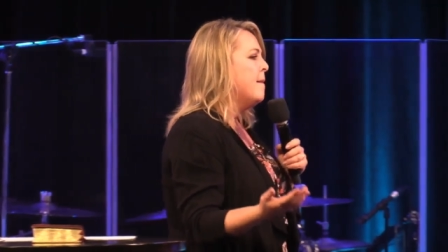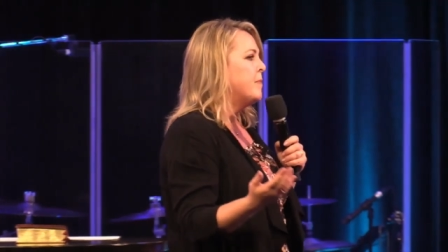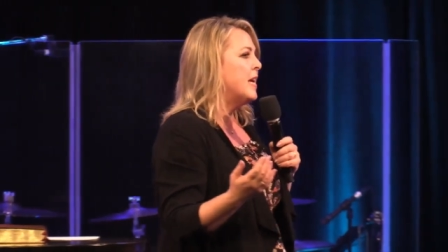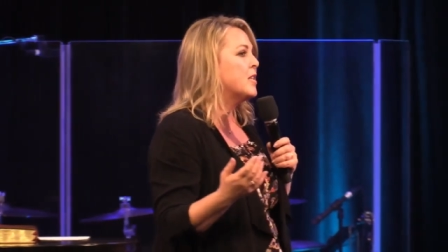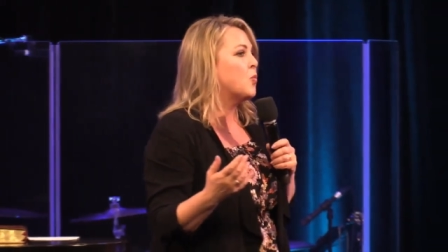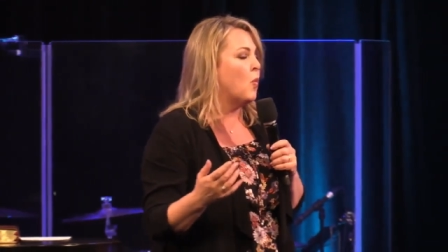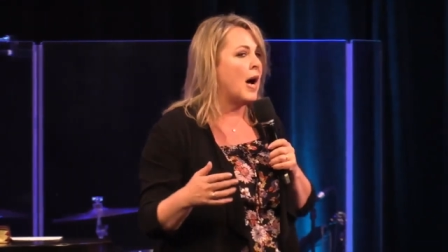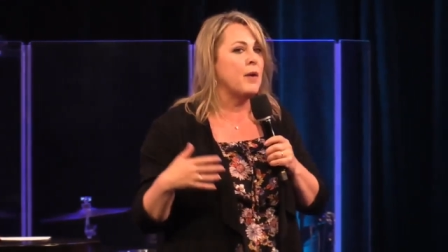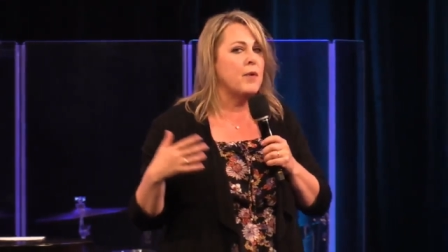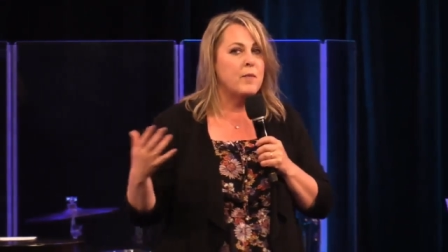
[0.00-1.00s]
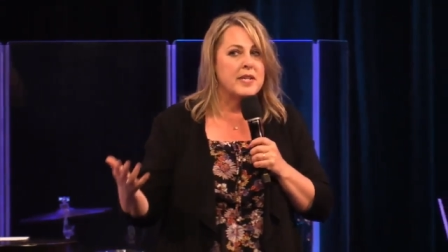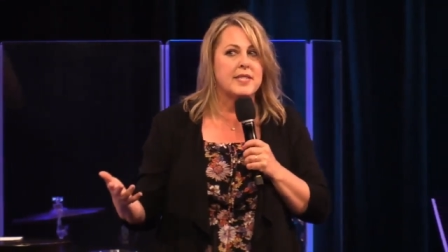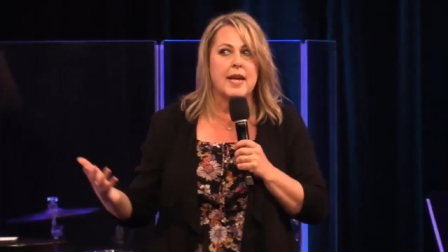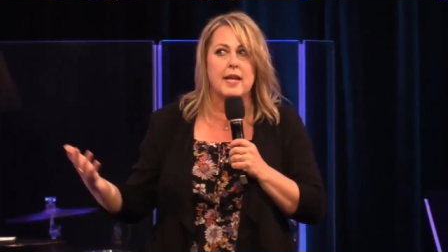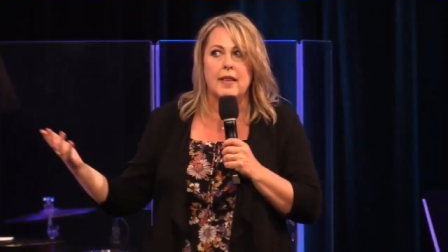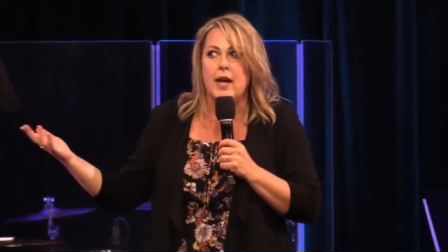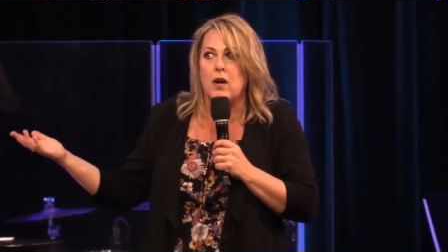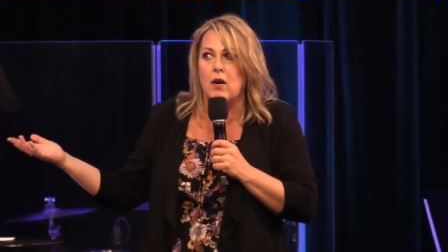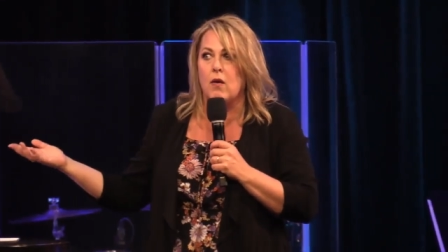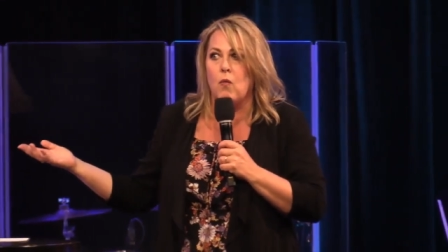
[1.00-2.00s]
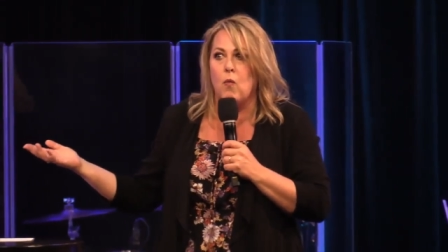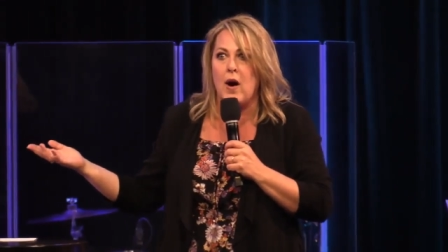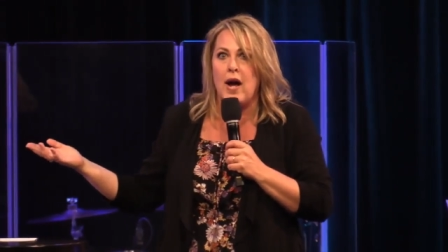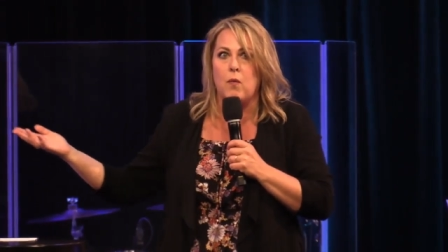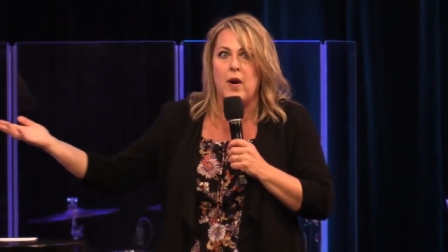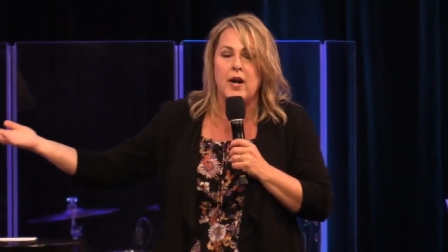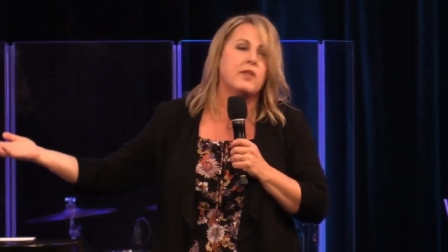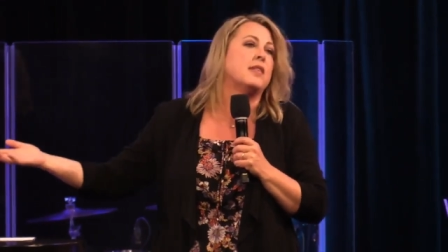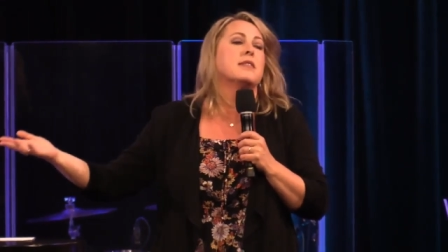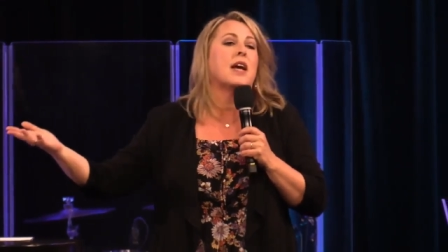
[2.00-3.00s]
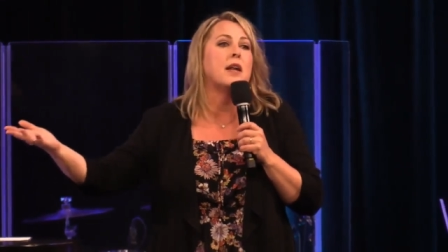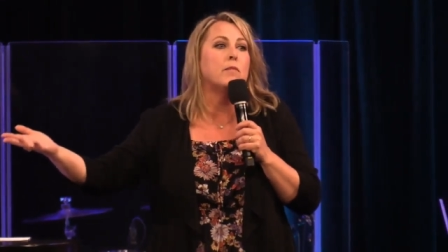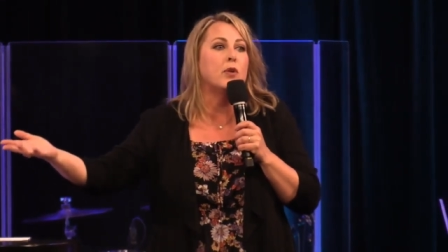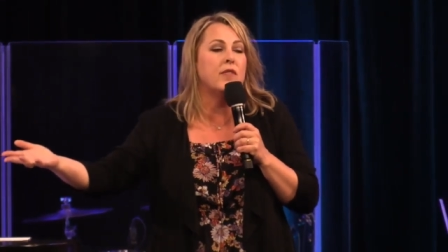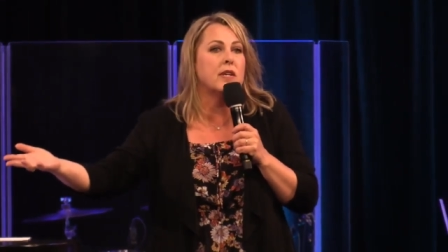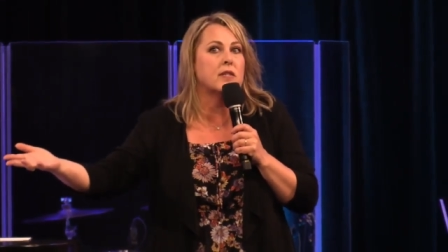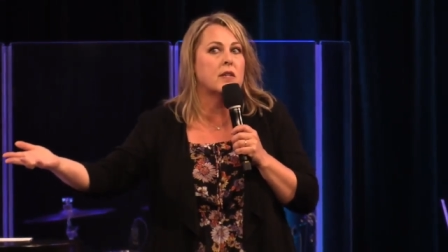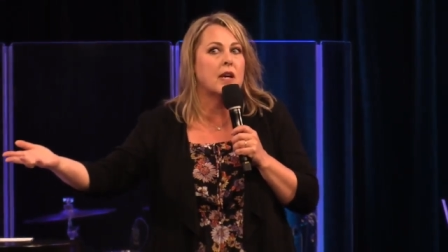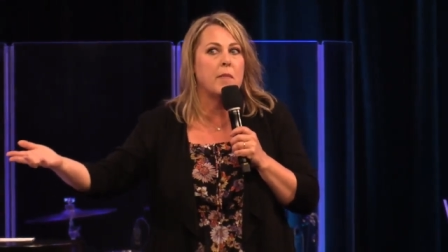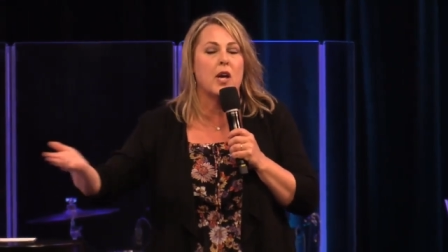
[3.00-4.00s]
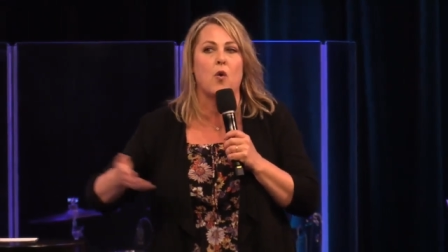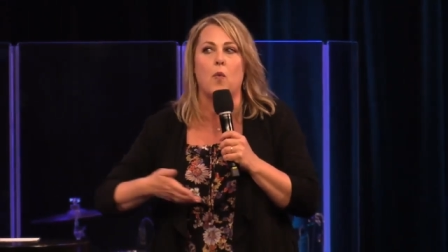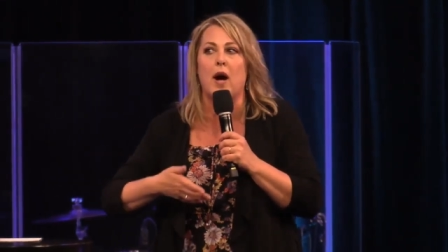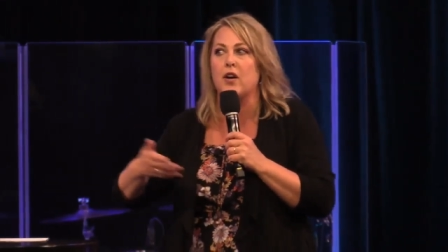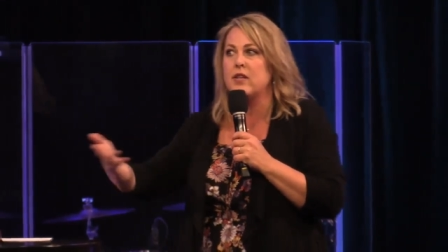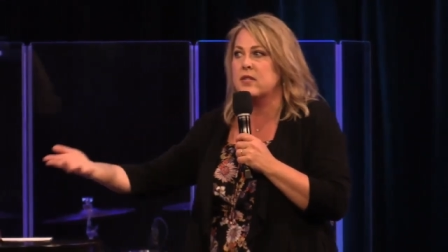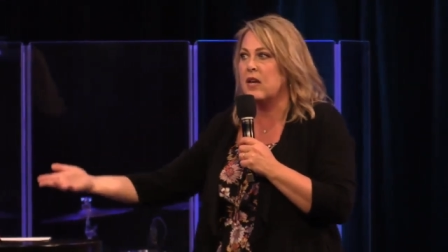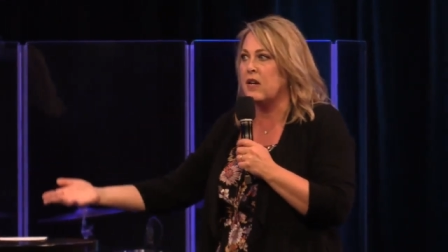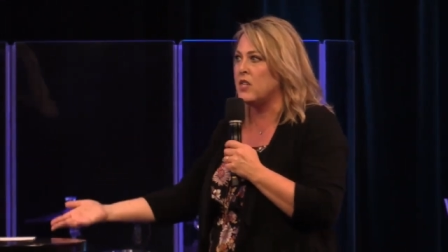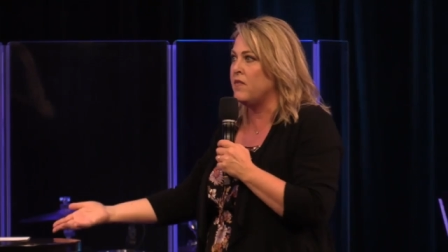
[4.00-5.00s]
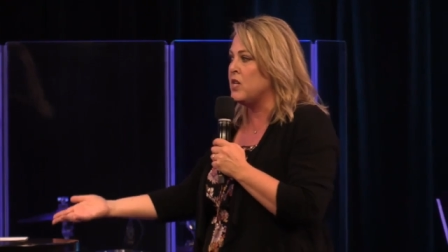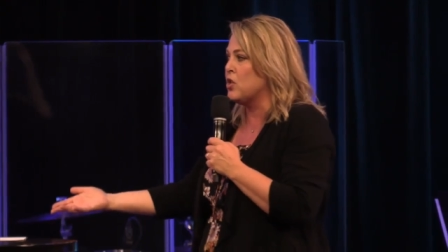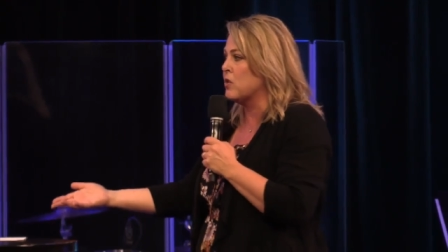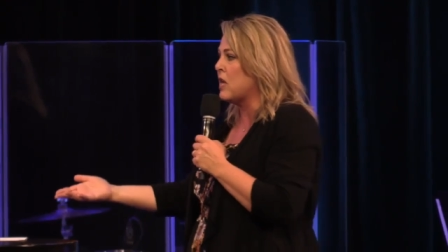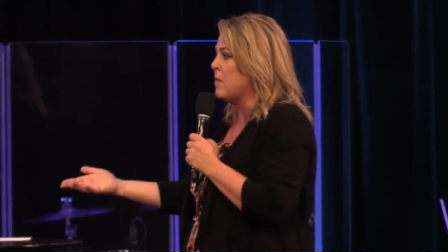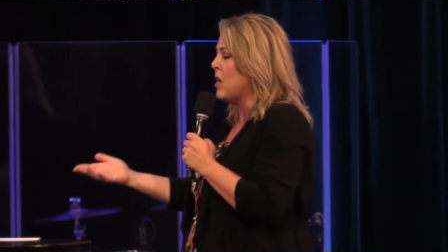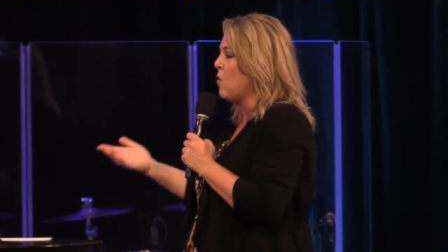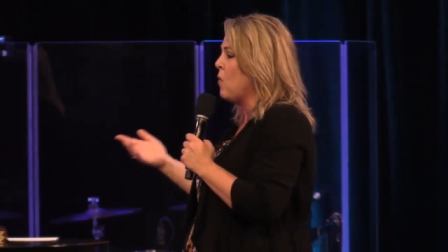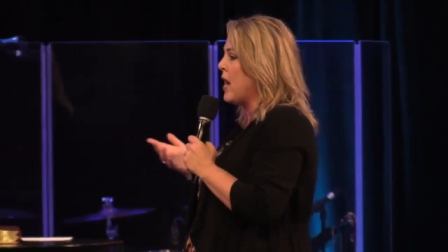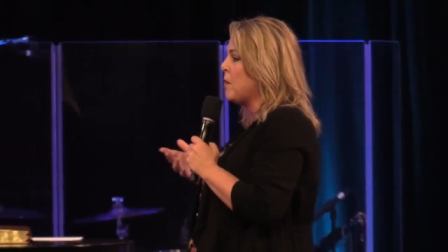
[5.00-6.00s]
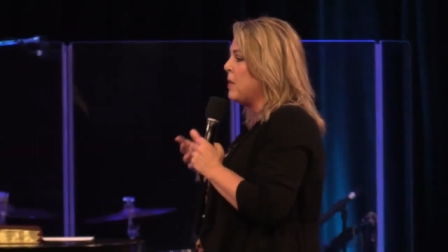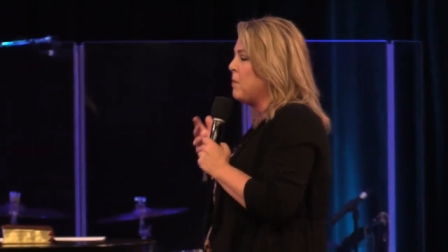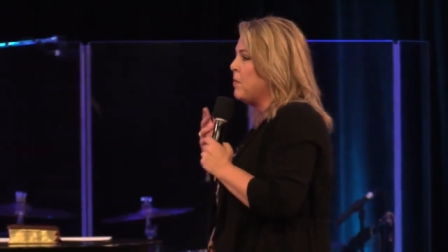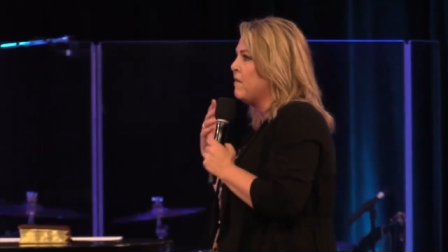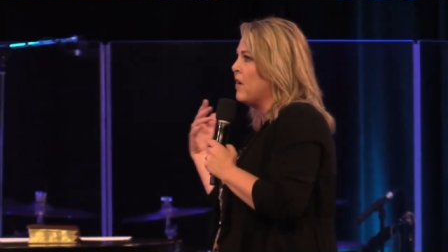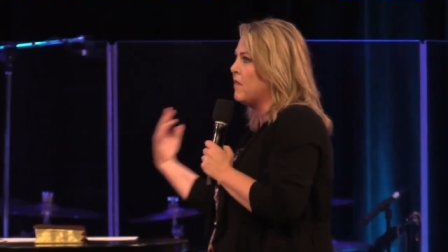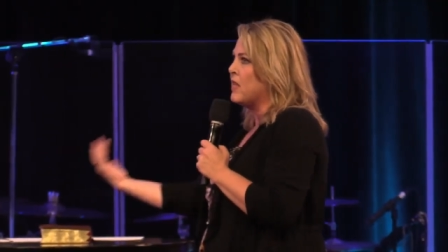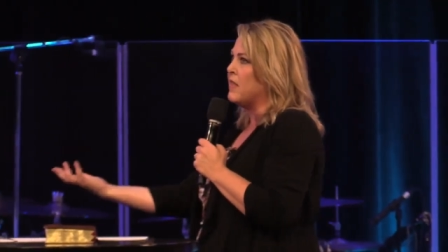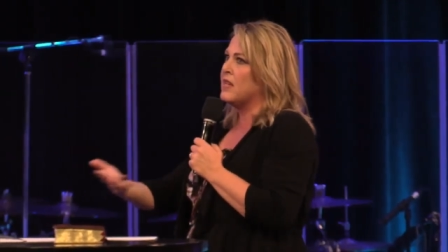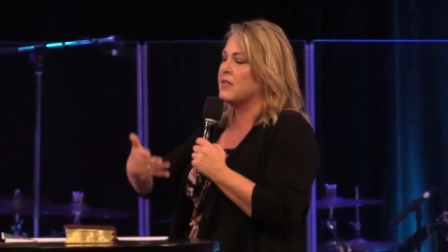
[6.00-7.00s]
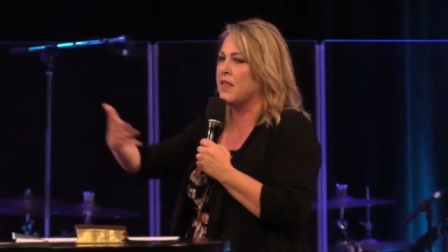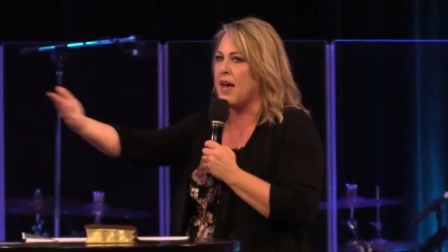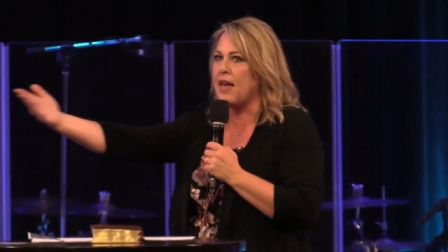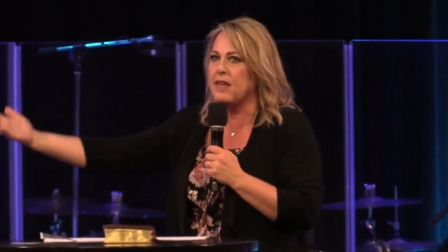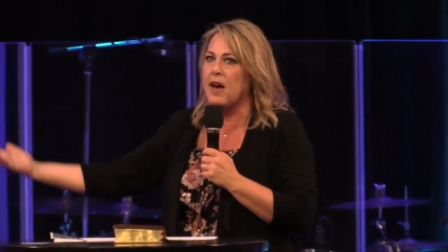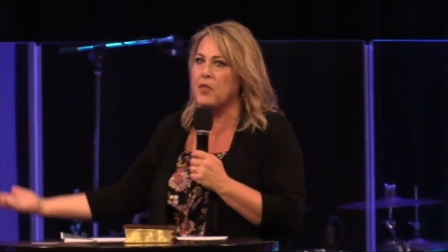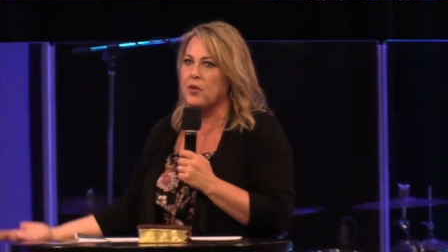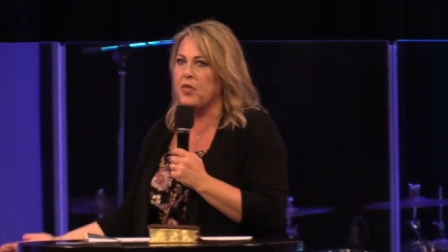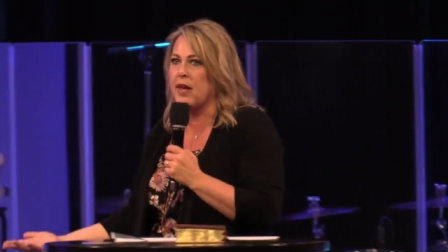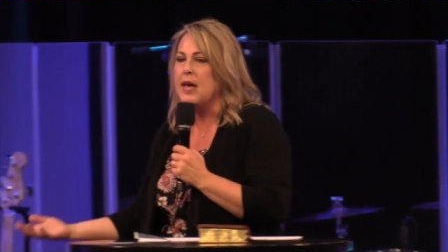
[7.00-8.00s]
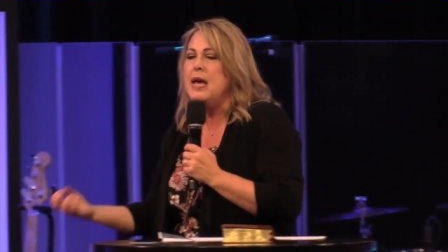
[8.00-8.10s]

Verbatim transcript: It's why when we see like why why are these kind of movies coming out why are these kind of tv shows coming out why are people involved in this and that and the other thing